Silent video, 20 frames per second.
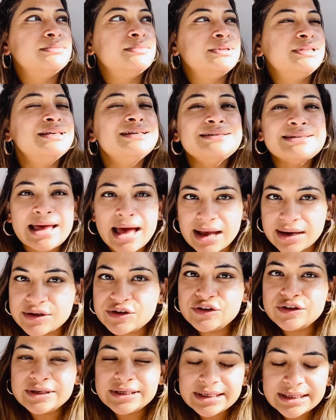
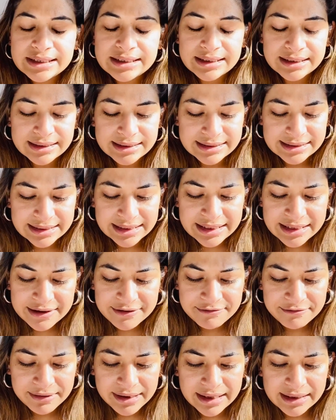actually
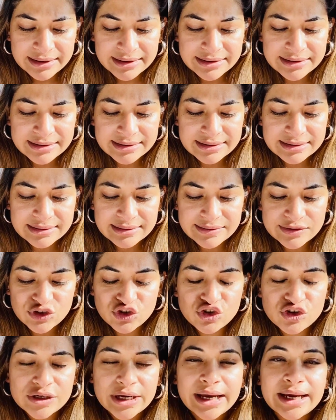signifies
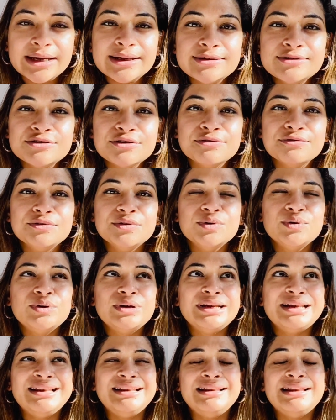change of your
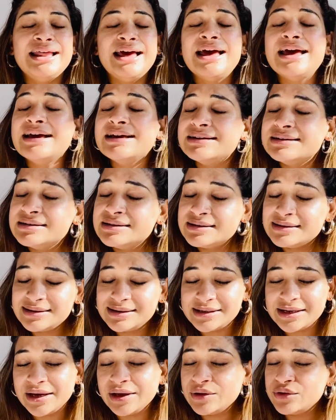land,
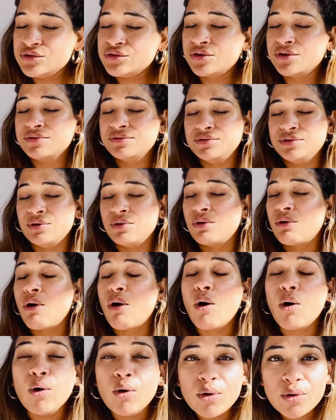change of your
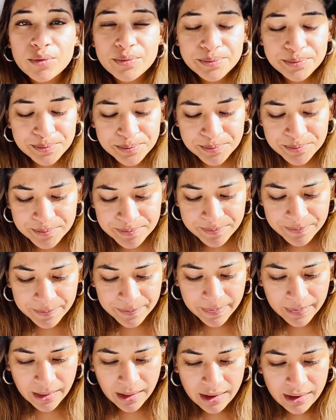home.
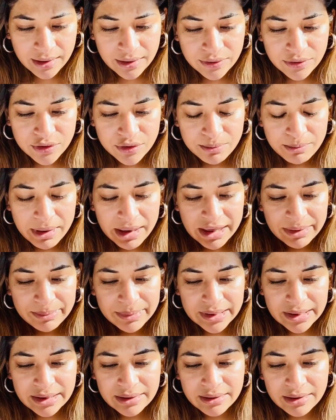You may
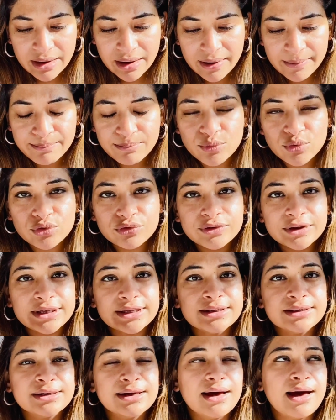be
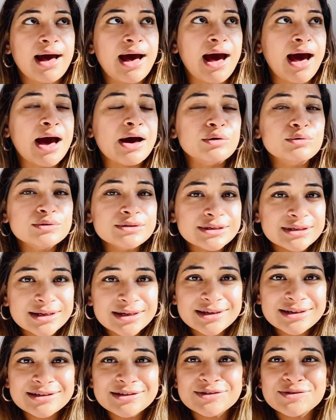moving
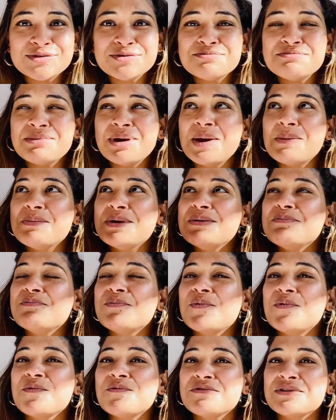houses, you may be
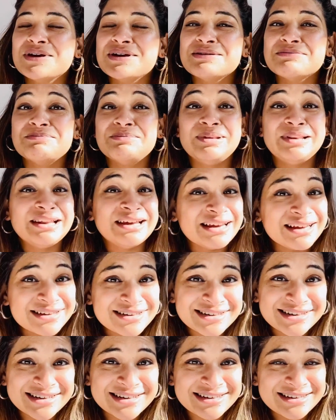moving
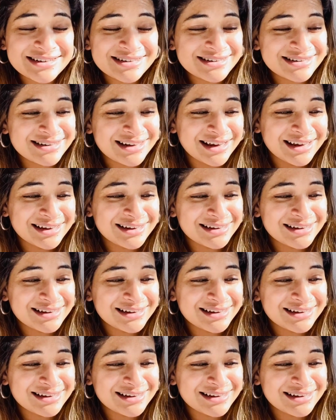places, like